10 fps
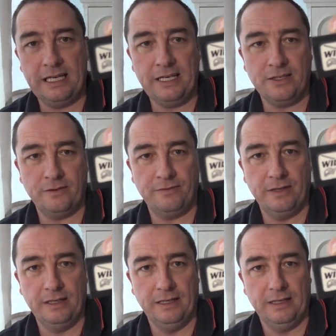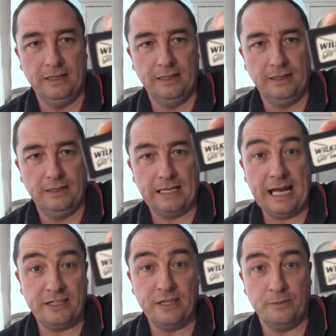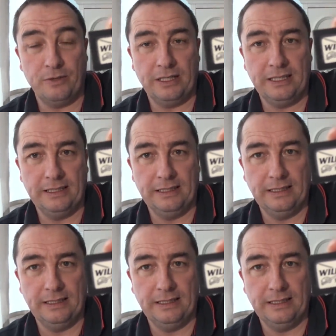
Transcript: ease of getting them, really.